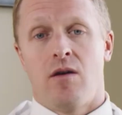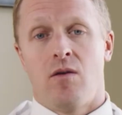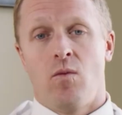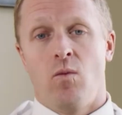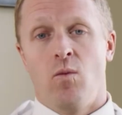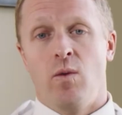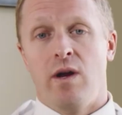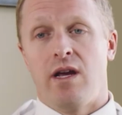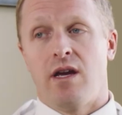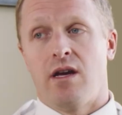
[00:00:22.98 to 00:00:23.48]

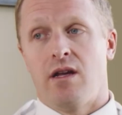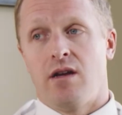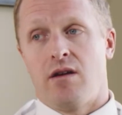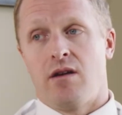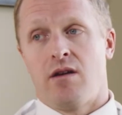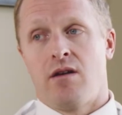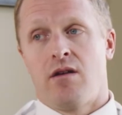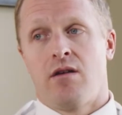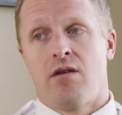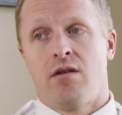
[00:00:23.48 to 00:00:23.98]
We
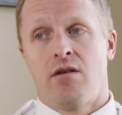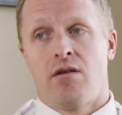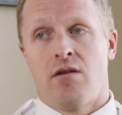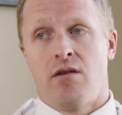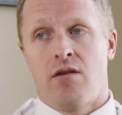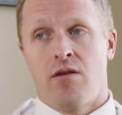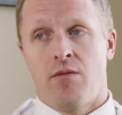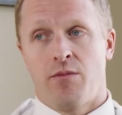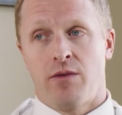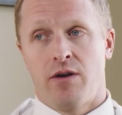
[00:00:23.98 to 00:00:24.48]
can
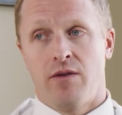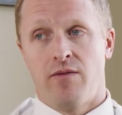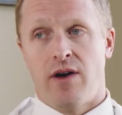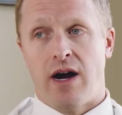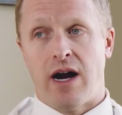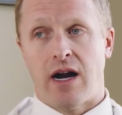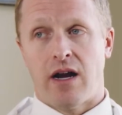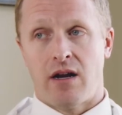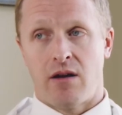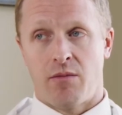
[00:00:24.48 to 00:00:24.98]

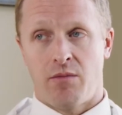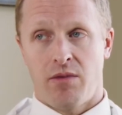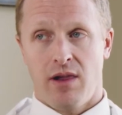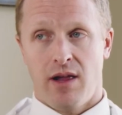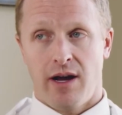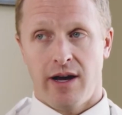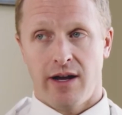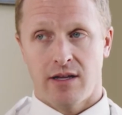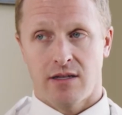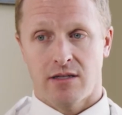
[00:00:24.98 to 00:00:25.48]
provide an
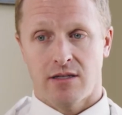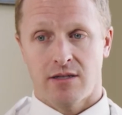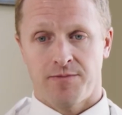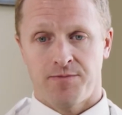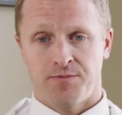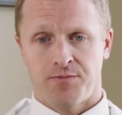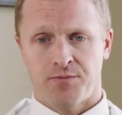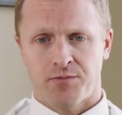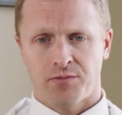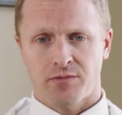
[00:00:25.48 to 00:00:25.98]
appliance
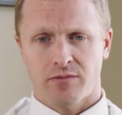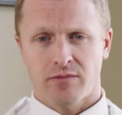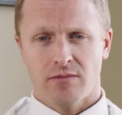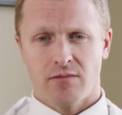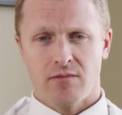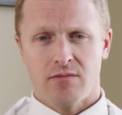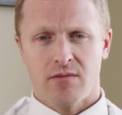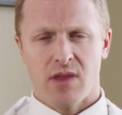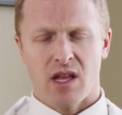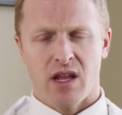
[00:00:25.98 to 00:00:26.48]

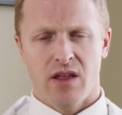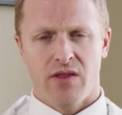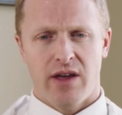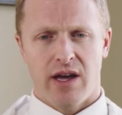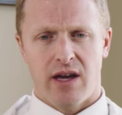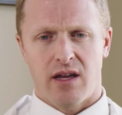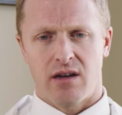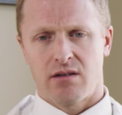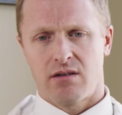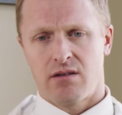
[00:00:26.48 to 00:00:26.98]

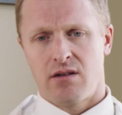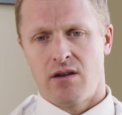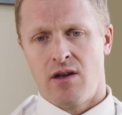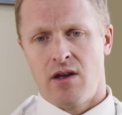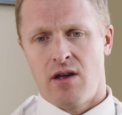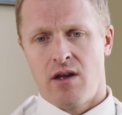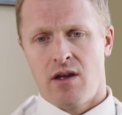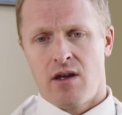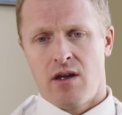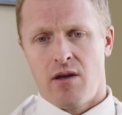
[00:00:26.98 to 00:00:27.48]
that
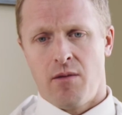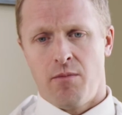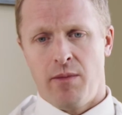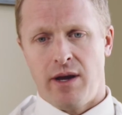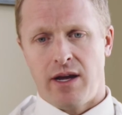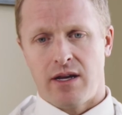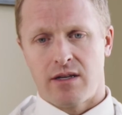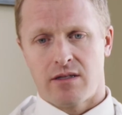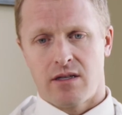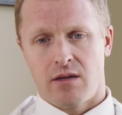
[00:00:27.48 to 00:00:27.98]

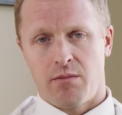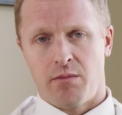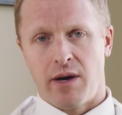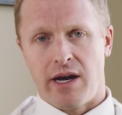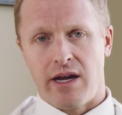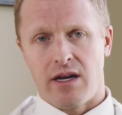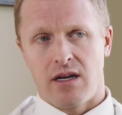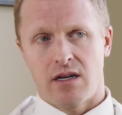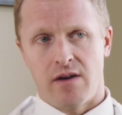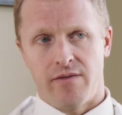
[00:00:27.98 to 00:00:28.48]
makes the
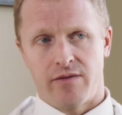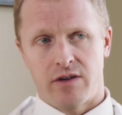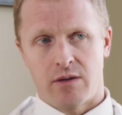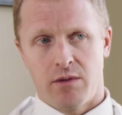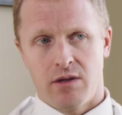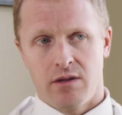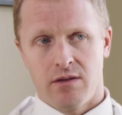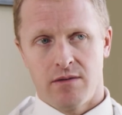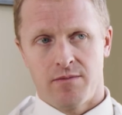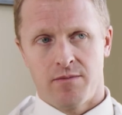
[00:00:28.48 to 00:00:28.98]
bite
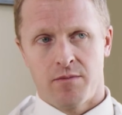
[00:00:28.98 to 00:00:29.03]
comfortable.